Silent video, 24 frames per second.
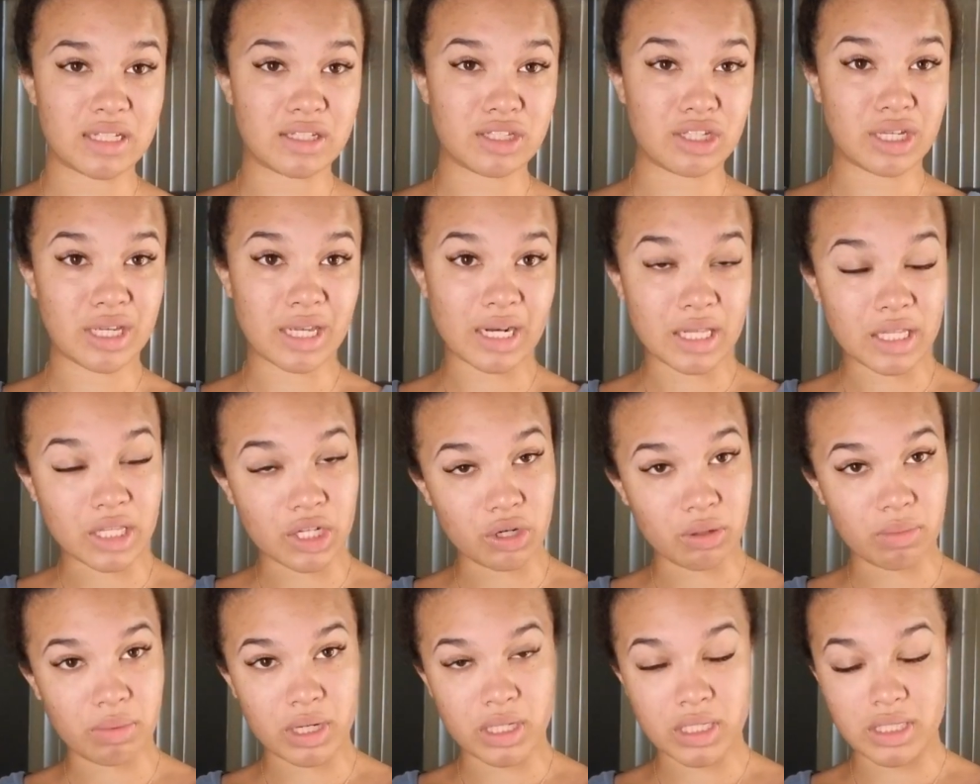so you get a
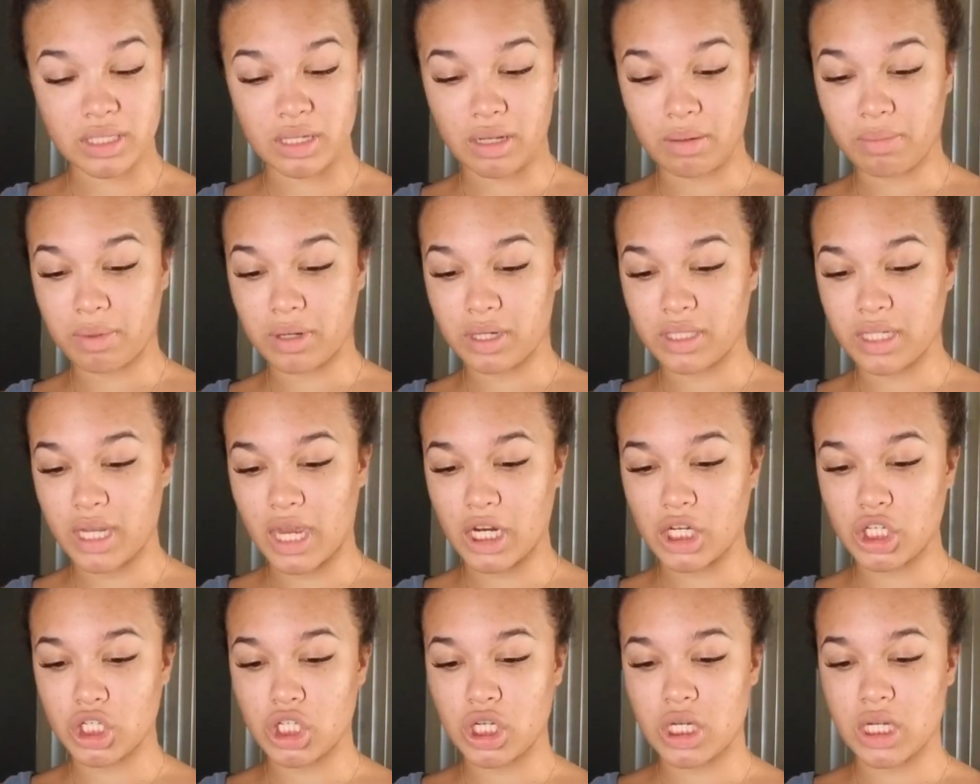little bit of sun
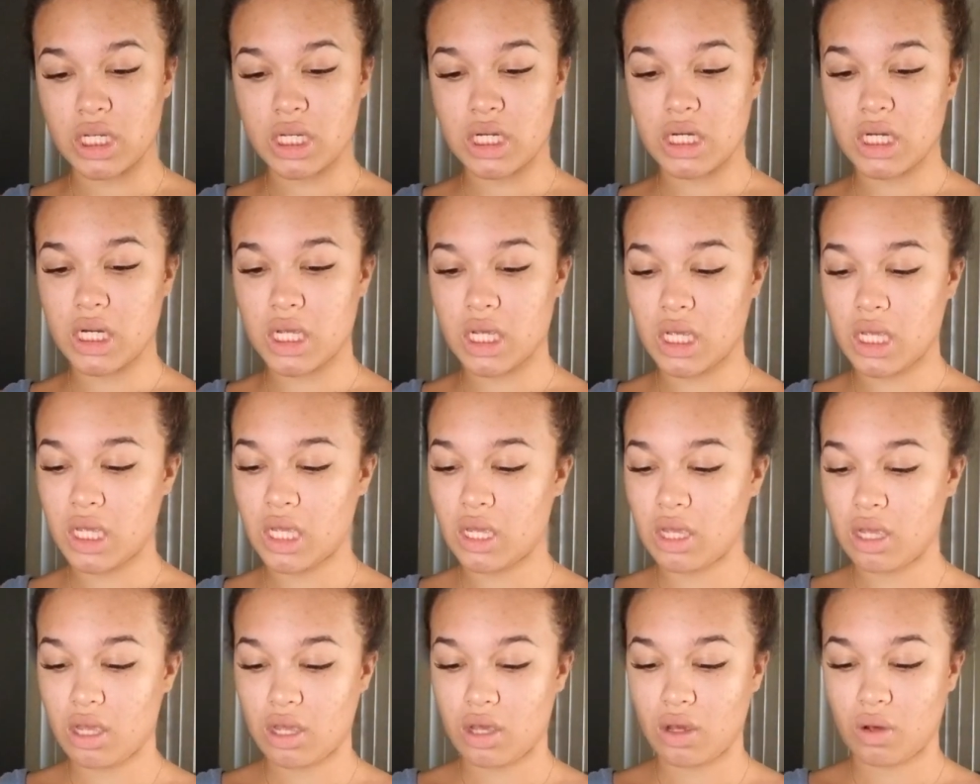protection,
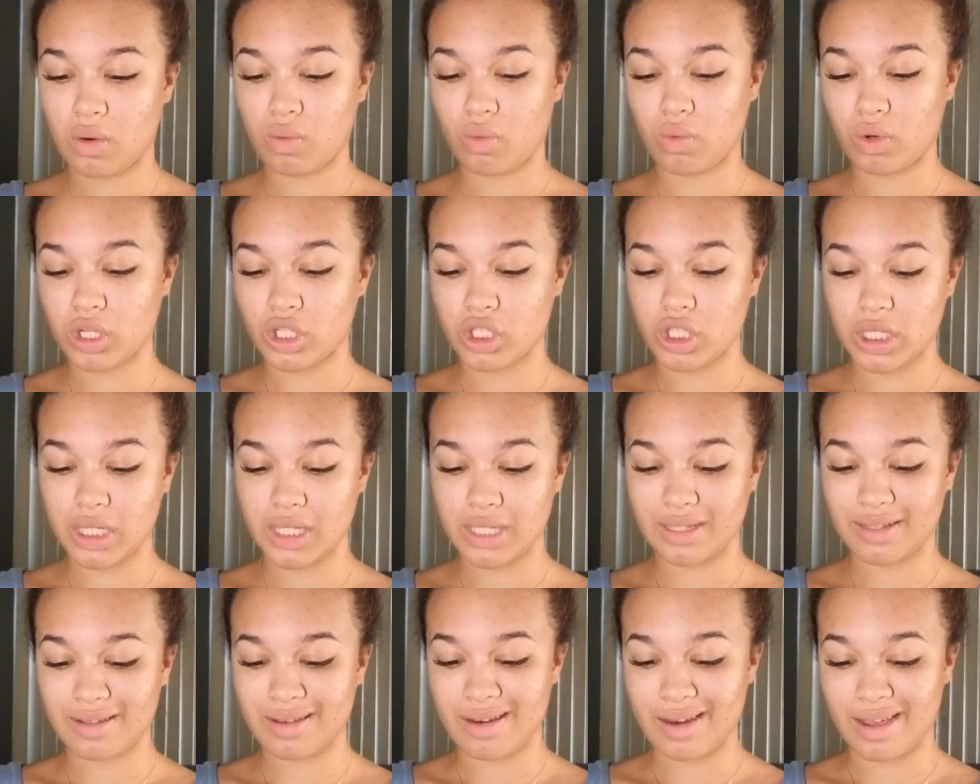which
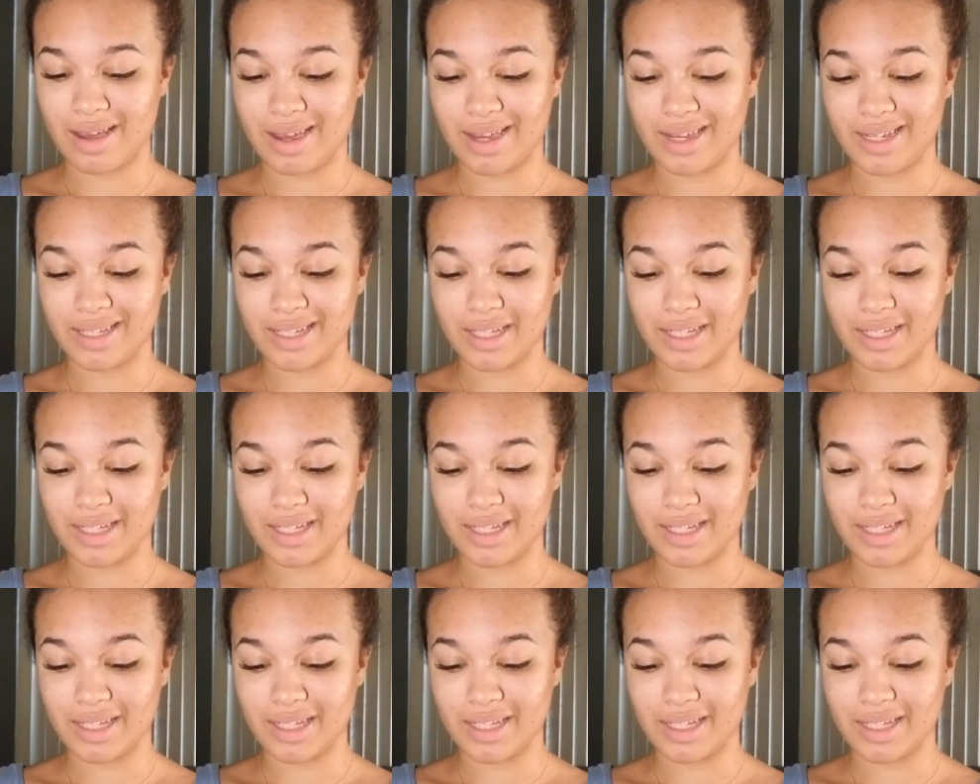is nice.